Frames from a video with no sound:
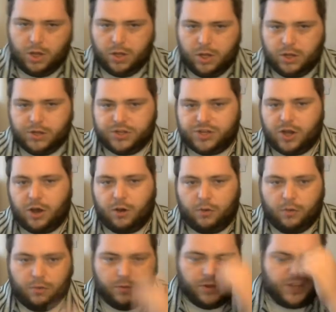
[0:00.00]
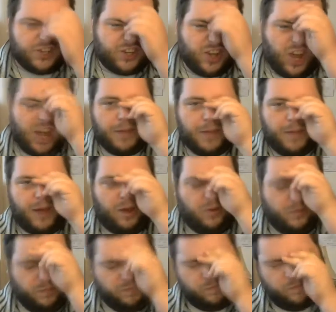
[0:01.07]
So let's talk
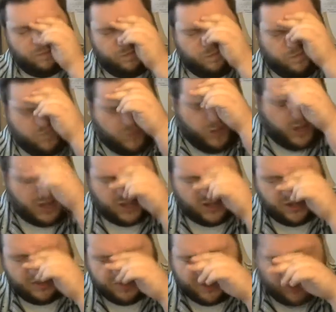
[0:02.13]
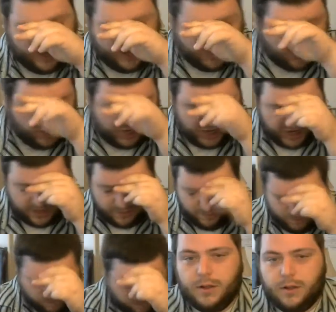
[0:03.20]
about, I'm so itchy today.
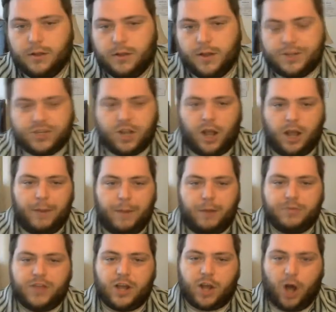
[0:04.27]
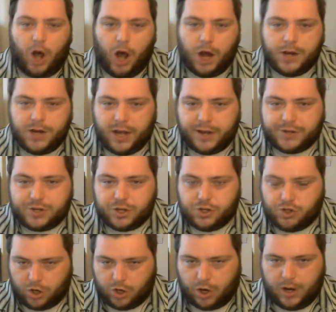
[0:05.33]
Let's talk about the conduct
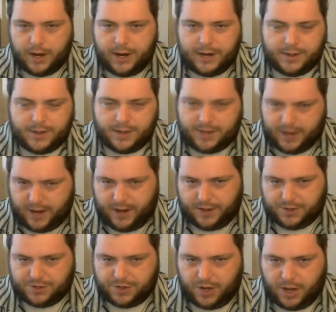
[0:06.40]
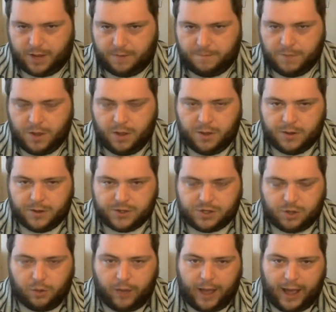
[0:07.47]
during the tenancy.
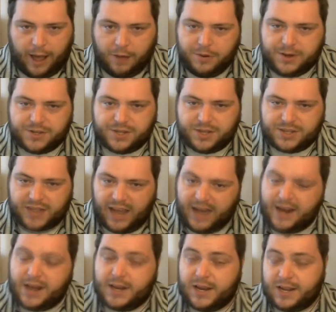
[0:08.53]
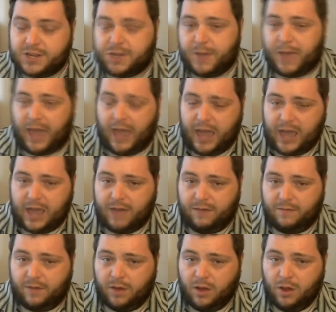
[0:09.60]
So how does the tenant need to
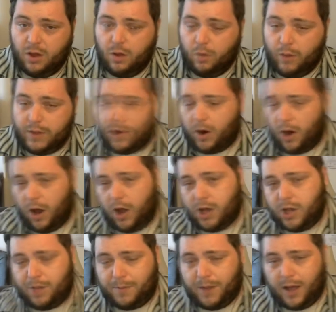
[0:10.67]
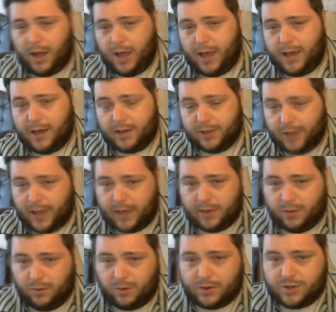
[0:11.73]
behave when they're occupying a
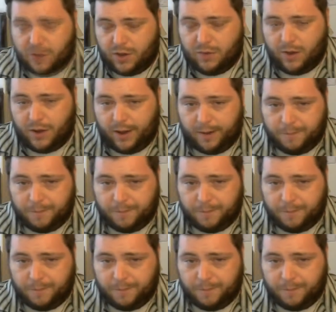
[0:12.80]
landlord's unit?